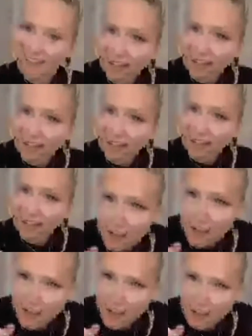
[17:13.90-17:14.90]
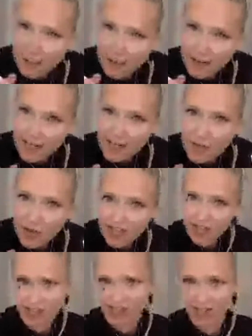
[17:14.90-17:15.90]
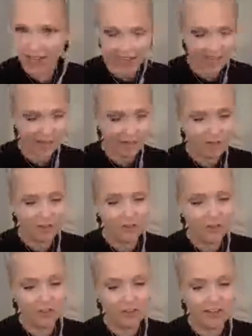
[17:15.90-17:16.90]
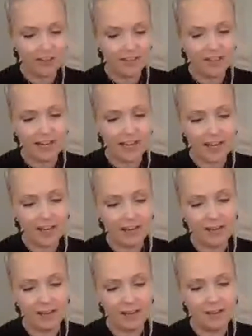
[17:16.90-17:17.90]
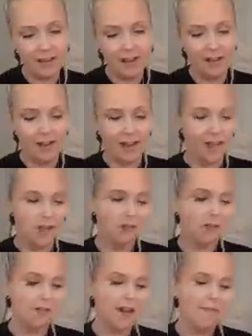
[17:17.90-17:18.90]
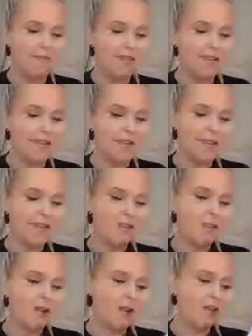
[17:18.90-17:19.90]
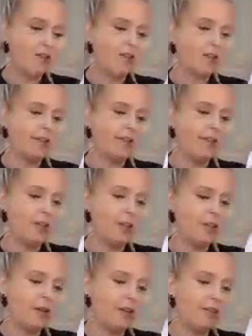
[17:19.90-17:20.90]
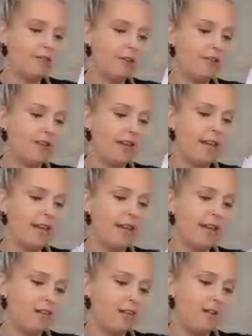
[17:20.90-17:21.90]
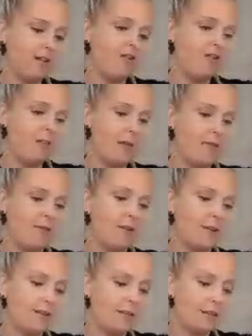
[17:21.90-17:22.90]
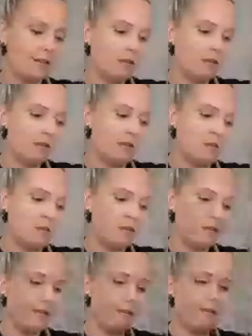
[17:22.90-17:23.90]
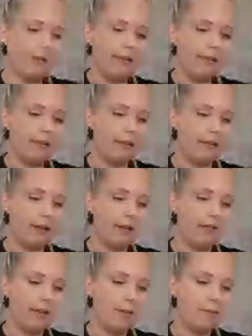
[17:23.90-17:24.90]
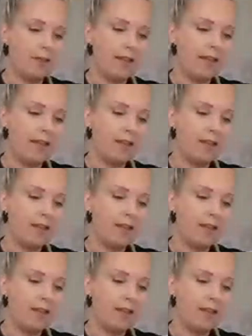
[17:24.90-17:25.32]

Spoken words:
Hi, pedestrian. Nice of you to join us today. Are you crafting or are you just viewing for today? Remember, these are also available on replay.